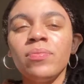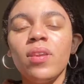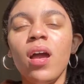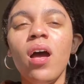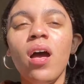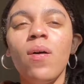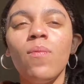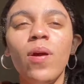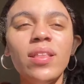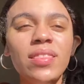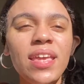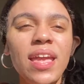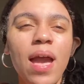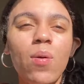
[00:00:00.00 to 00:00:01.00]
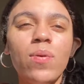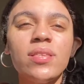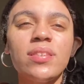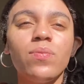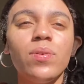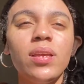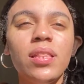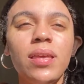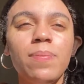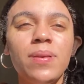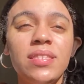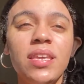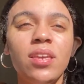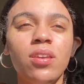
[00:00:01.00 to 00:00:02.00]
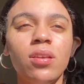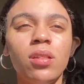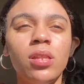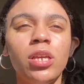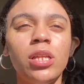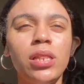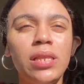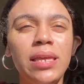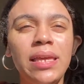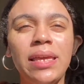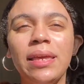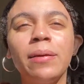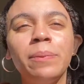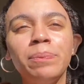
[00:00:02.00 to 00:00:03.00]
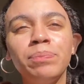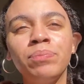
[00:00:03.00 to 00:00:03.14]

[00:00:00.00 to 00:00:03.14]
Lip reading: One thing I wasn't really particularly